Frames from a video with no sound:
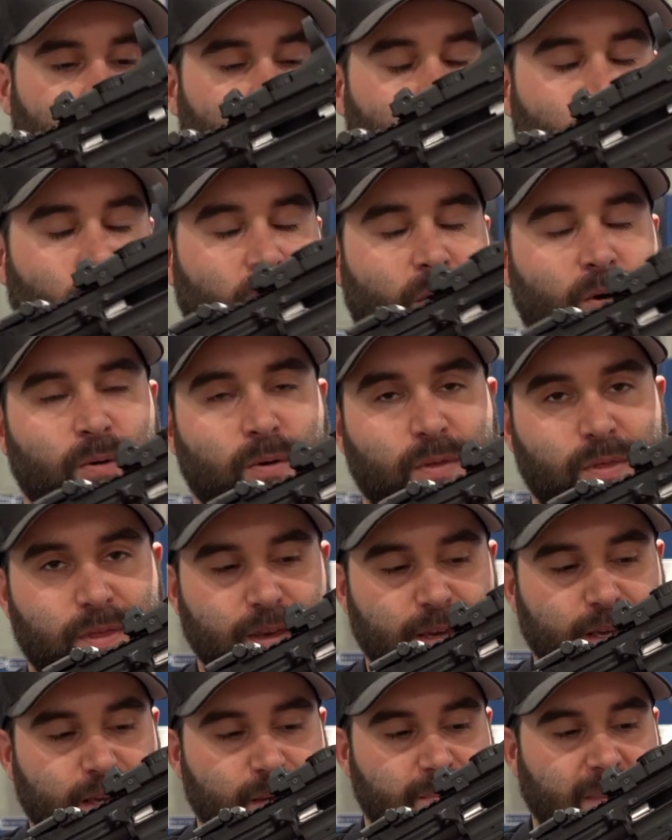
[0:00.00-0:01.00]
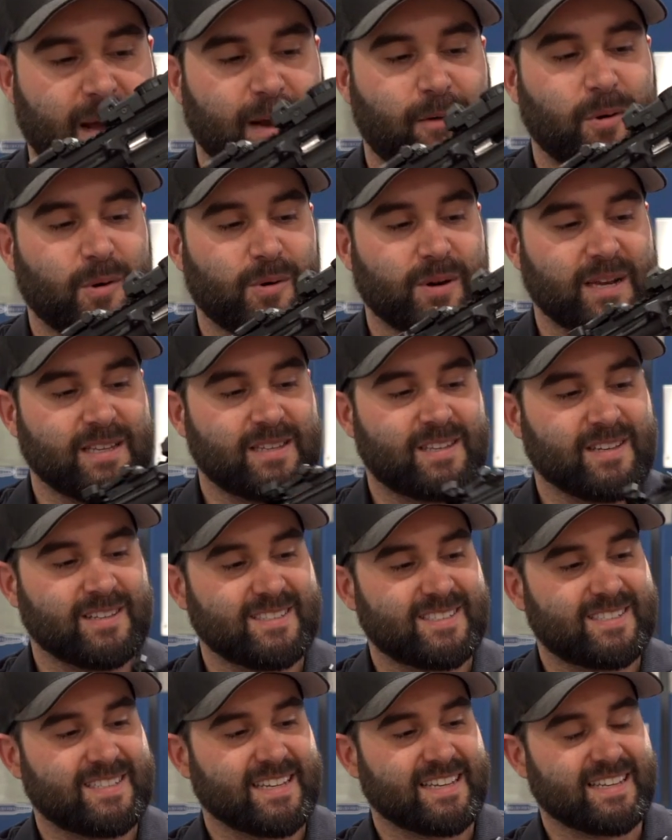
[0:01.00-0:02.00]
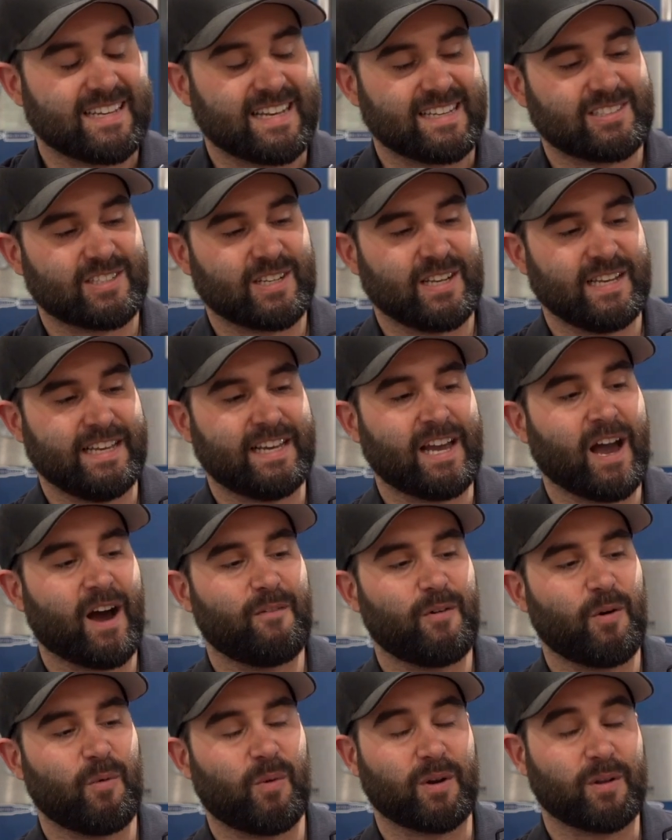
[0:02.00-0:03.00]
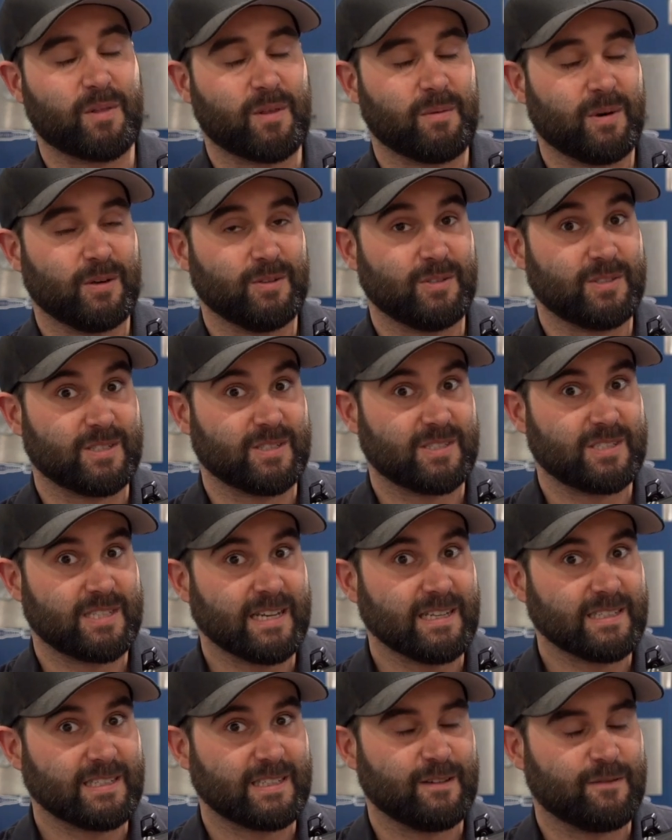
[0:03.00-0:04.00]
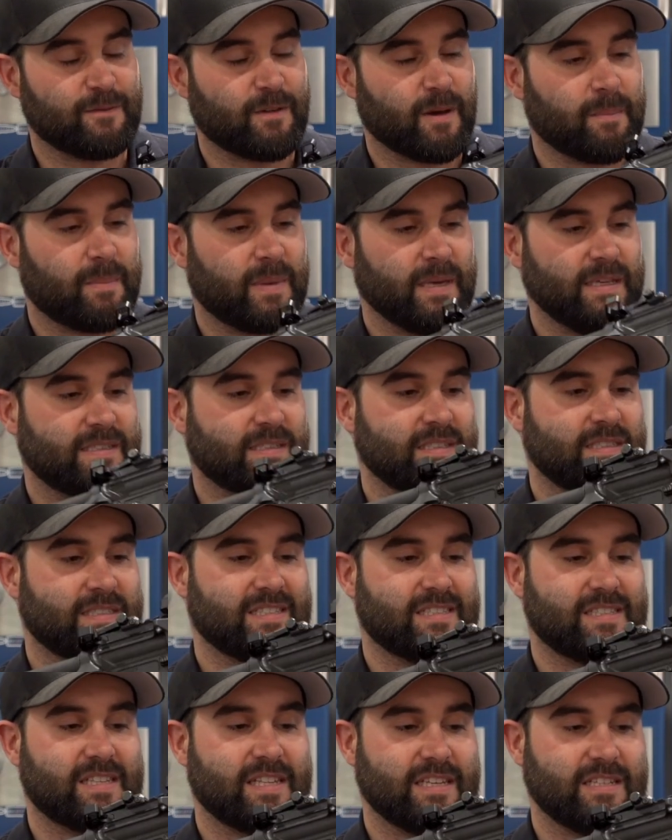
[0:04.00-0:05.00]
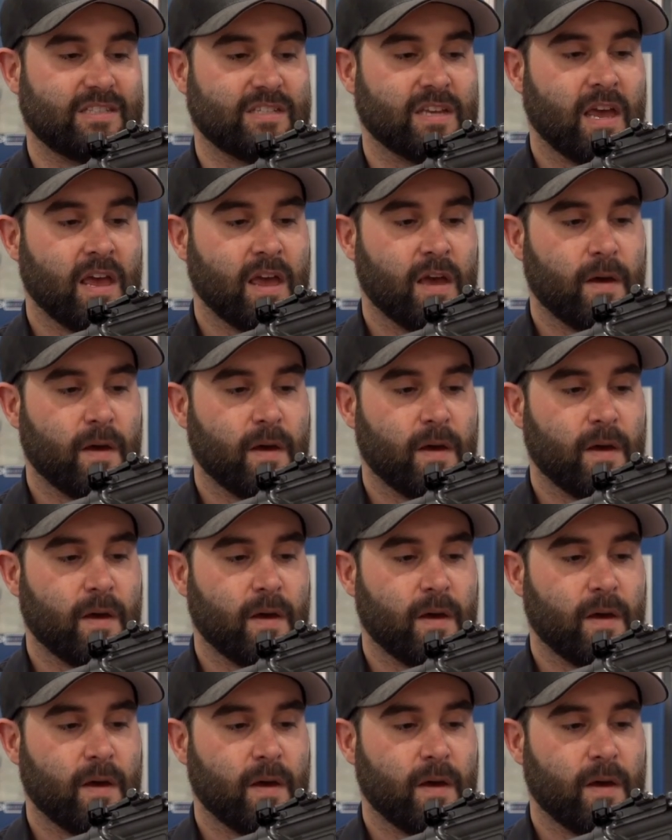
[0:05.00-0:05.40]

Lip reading: Although the magwell on it does actually cover one of the most distinctive pieces, is this